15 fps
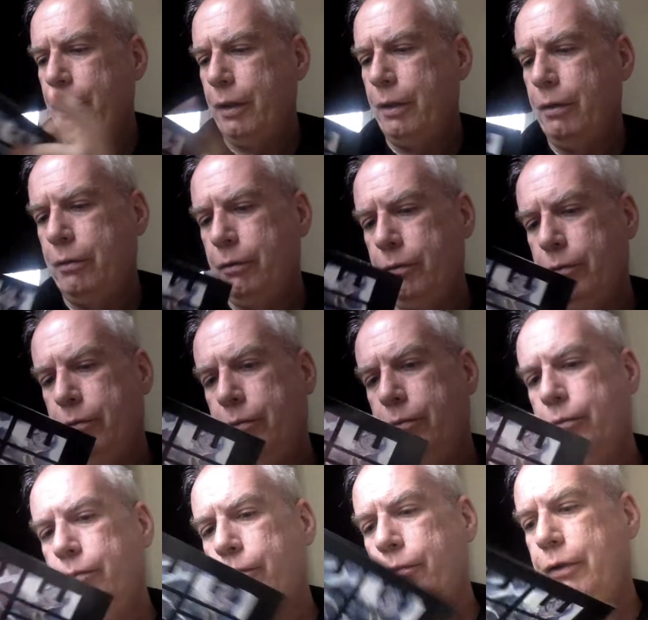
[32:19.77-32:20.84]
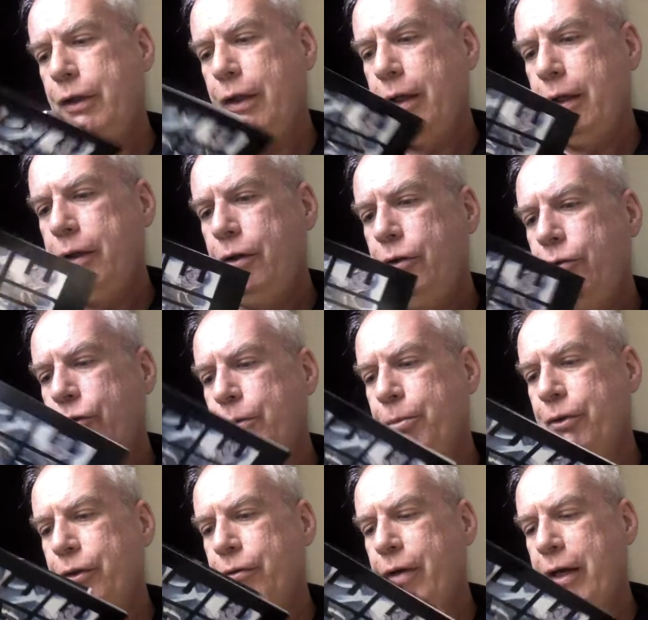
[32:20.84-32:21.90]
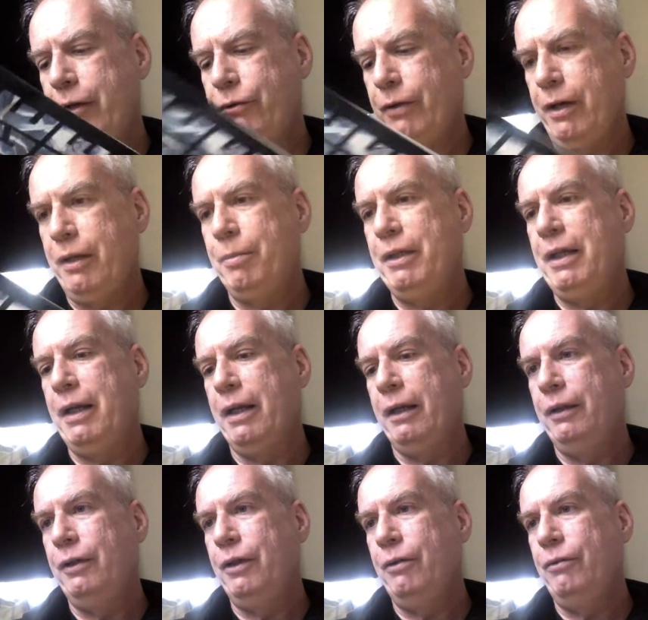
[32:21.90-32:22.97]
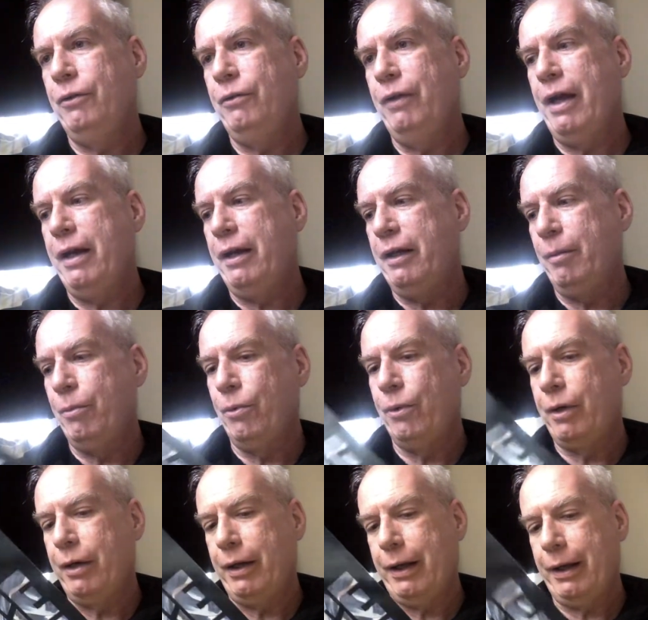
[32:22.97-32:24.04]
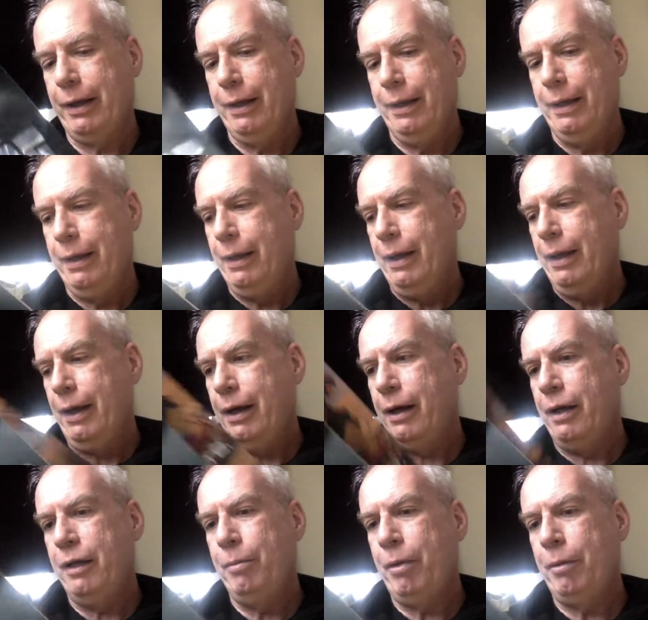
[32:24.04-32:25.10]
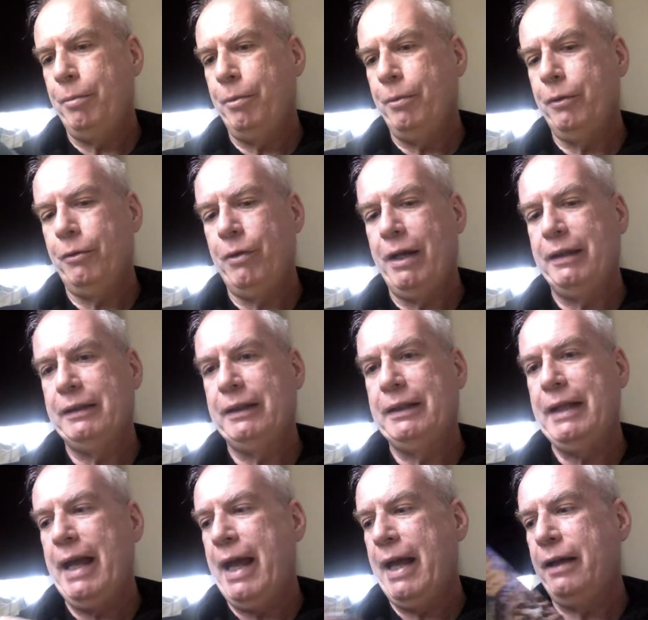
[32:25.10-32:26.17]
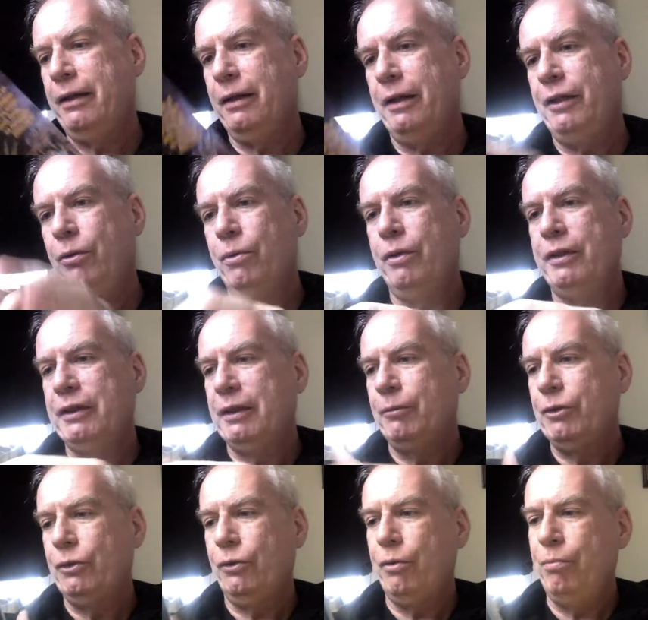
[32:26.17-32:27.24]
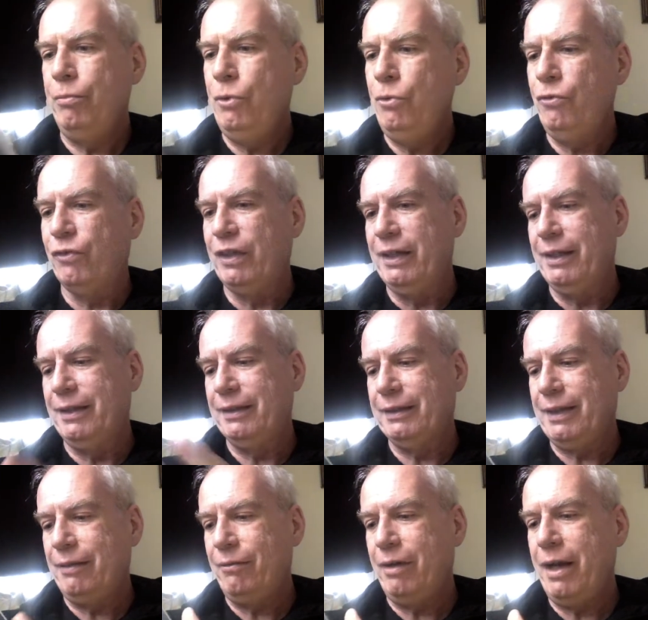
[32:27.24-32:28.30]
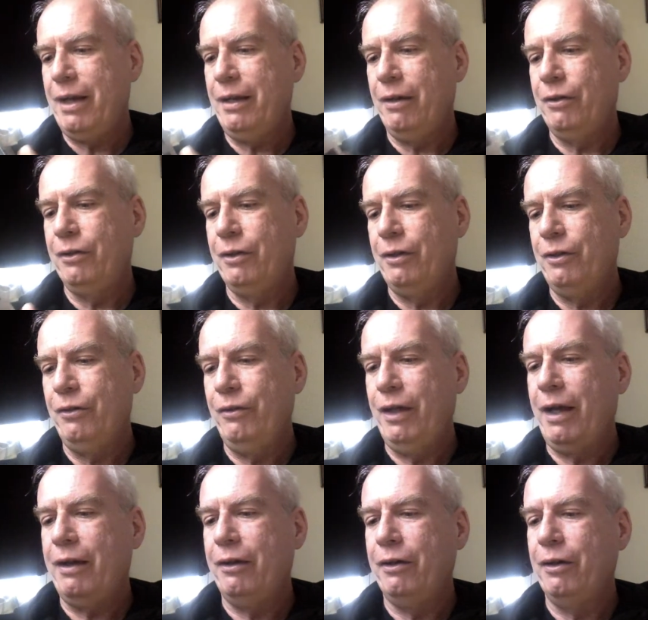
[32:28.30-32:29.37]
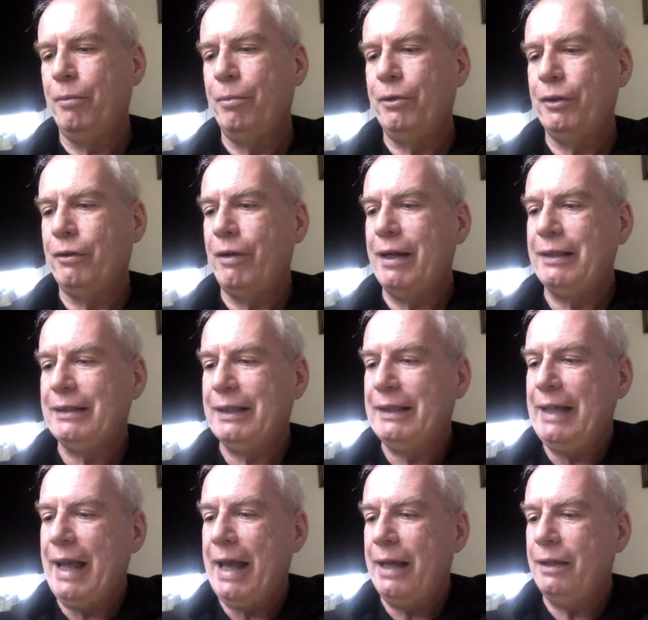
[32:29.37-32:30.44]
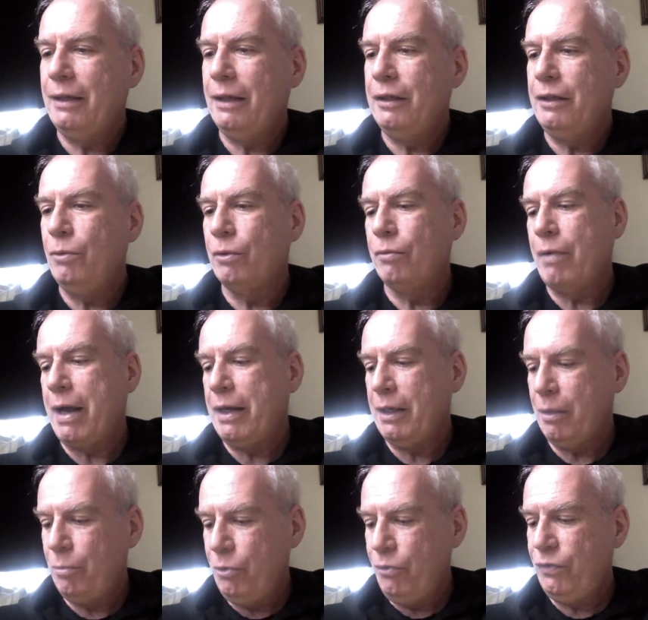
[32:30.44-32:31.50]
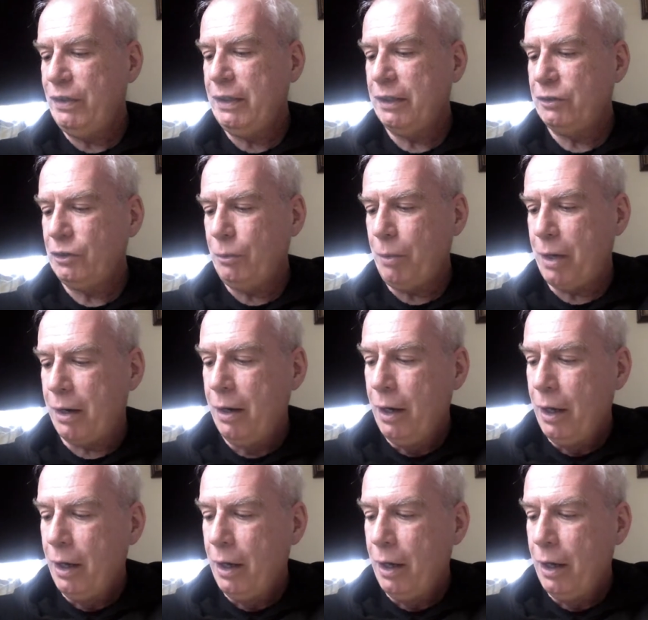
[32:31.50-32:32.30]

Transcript: Oh, yeah, you used to put the credits right at the beginning. You don't do that anymore. Uh, you probably put the credits at the end like you were in some sort of movie. Is that right? Are you going to do that? Are you going to put the credits at the end like you were writing a movie? Yes, you are.